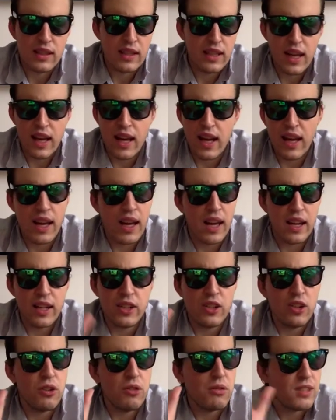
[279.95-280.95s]
Uh, I
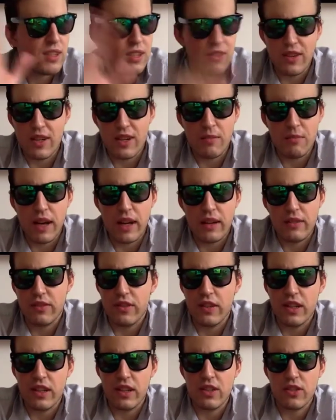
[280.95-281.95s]
know it's a very bad
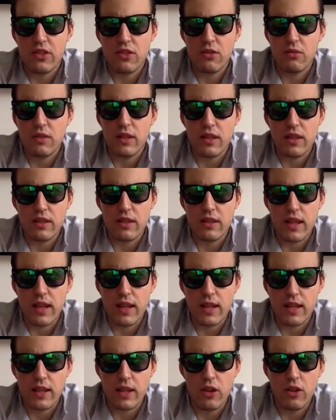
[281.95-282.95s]
theory, so we'll
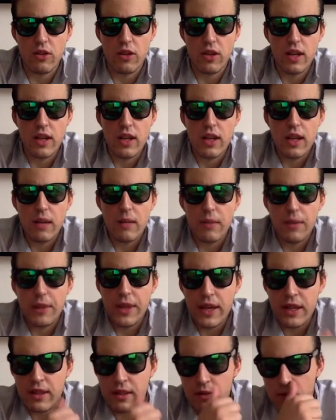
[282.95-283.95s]
let it go. But
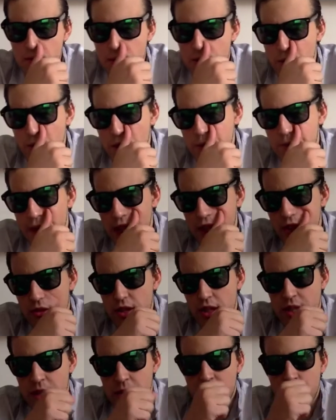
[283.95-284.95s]
then we switch back to
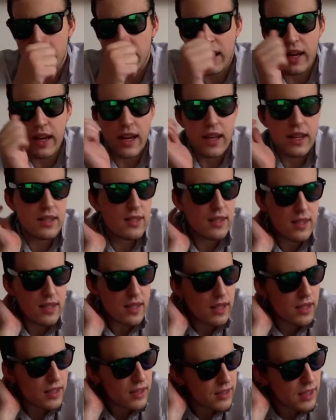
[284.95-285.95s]
Alemia as
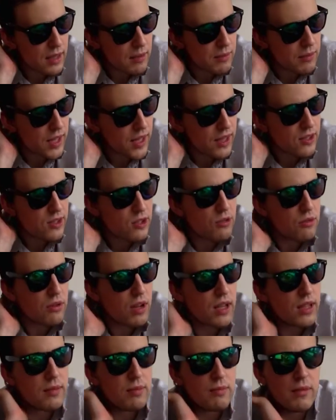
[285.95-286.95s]
uh, Team Natsu
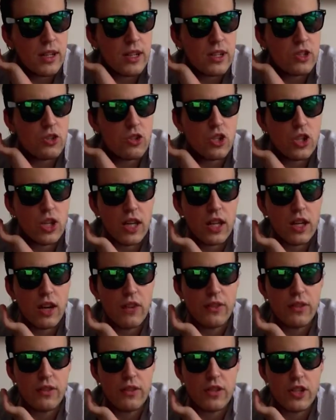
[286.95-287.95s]
has managed to shake off
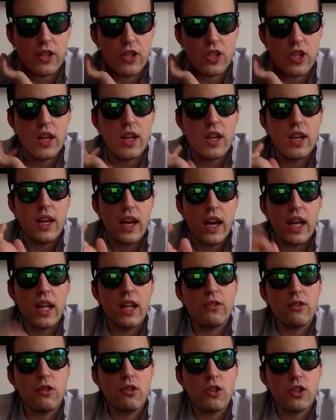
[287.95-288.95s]
the fish. And
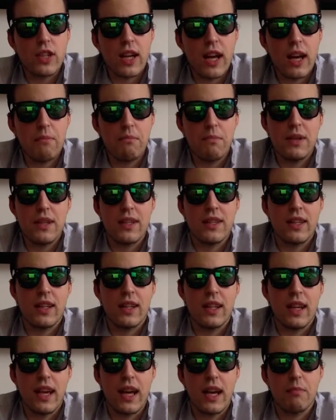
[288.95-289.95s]
of course, Happy is not
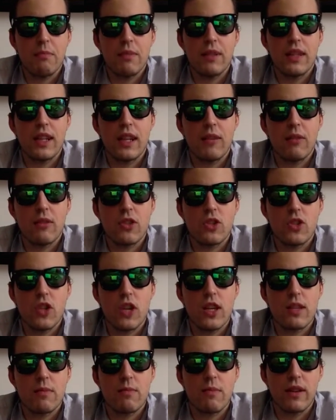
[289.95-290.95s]
happy that he was
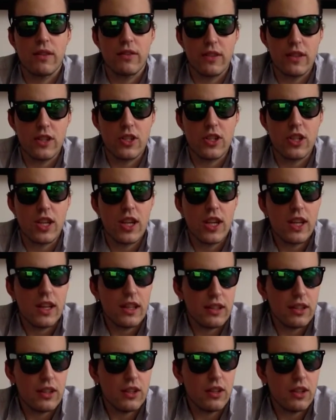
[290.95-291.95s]
chased by fish,
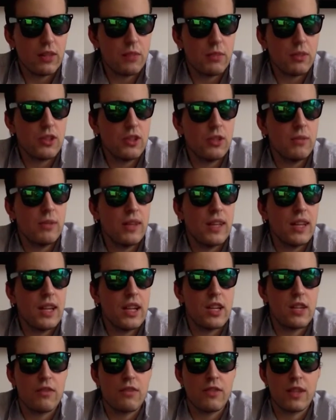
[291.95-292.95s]
the ultimate
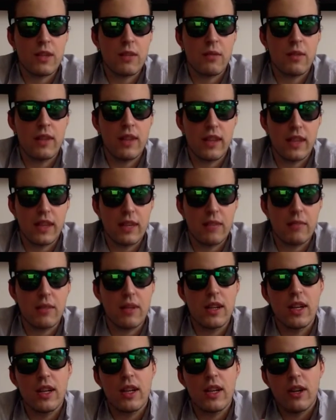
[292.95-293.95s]
humiliation for someone like him.
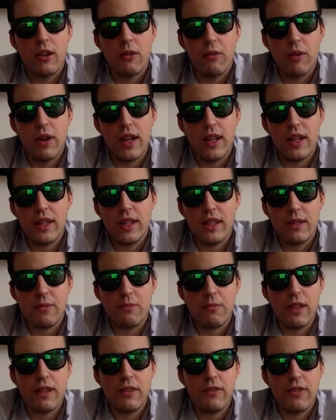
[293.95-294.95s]
Well, it's
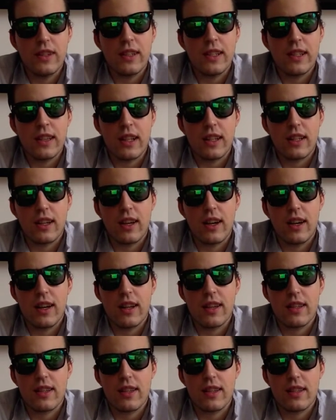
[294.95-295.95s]
pretty fitting that Carla
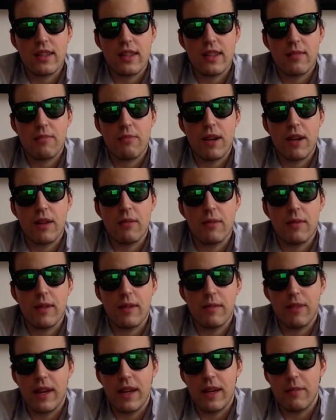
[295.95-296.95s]
says it's probably
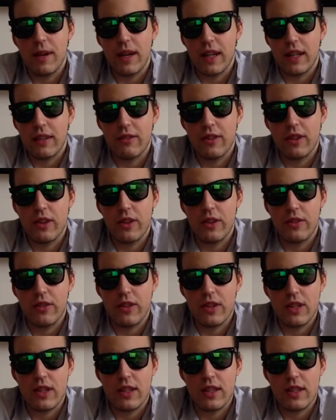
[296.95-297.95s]
payback for all the
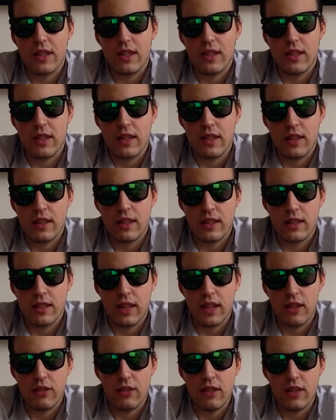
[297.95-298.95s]
fish he has eaten until
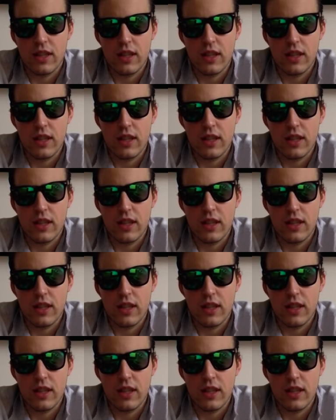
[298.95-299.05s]
now.